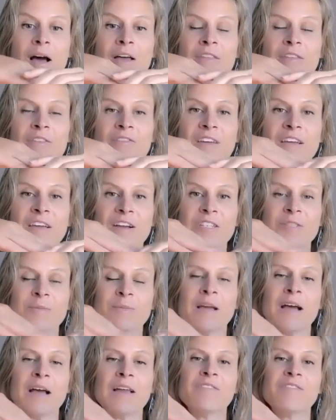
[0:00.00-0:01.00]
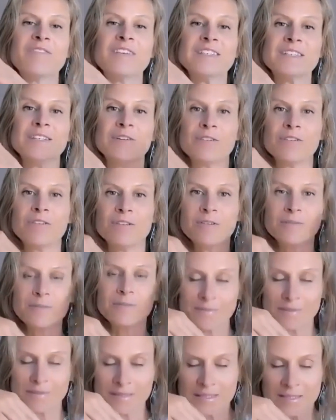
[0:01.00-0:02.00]
the fingers, beyond the physical,
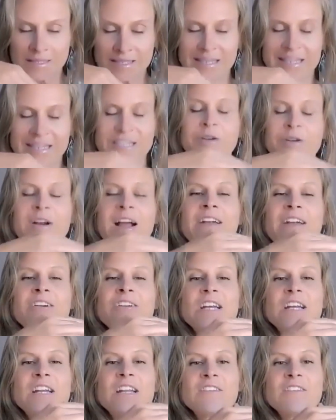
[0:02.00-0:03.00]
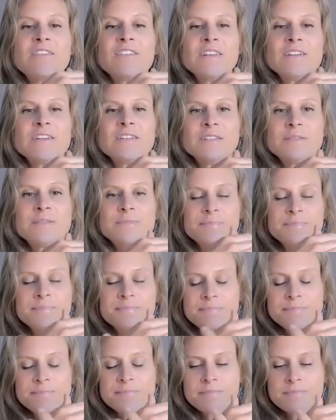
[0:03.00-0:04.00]
into our energetic field.
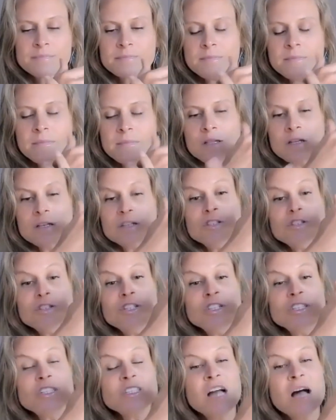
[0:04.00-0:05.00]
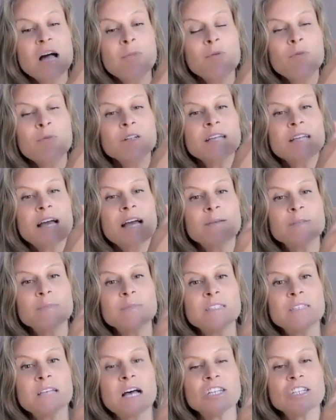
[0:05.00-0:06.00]
So just a couple more times,
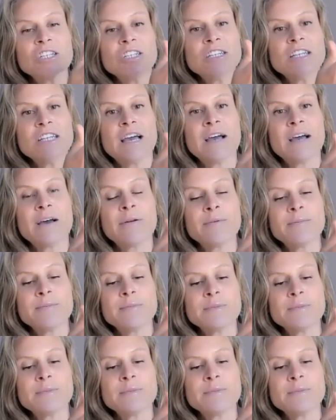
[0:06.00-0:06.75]
massaging down.